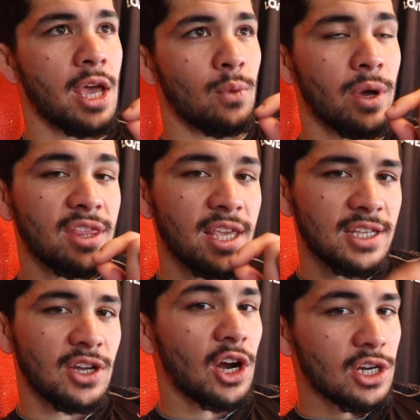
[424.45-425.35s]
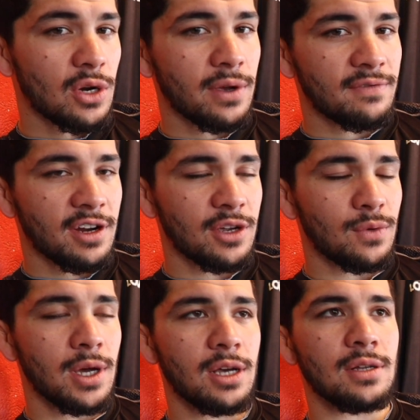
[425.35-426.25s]
And when things aren't going very
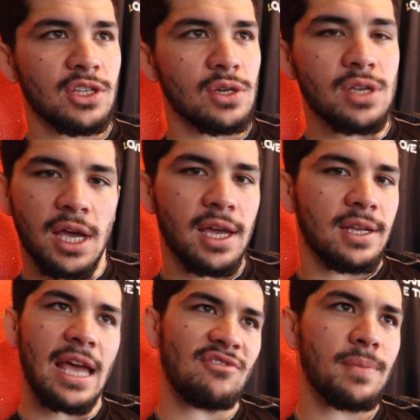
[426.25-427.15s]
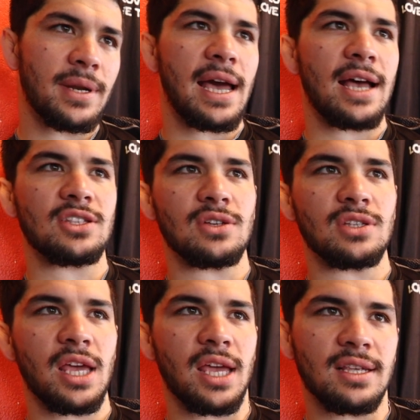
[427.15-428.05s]
well, it's okay. Everybody has
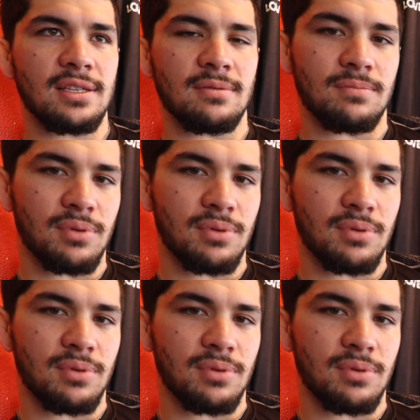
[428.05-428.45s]
those days.